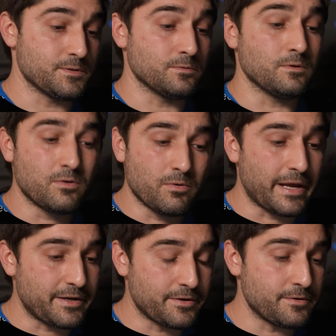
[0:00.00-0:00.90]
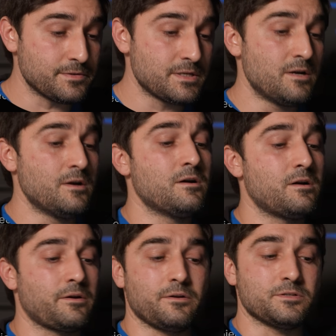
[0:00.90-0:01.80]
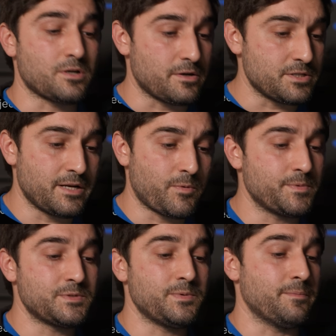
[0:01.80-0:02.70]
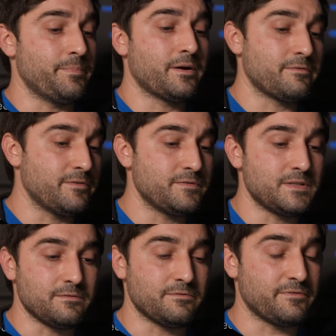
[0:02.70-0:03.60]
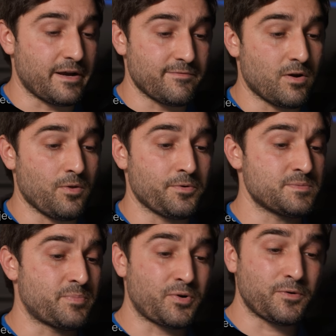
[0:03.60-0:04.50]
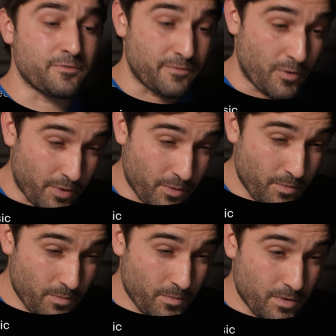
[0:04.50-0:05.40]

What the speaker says: So local editors are going to charge anywhere between $1.50 and $5 per photo,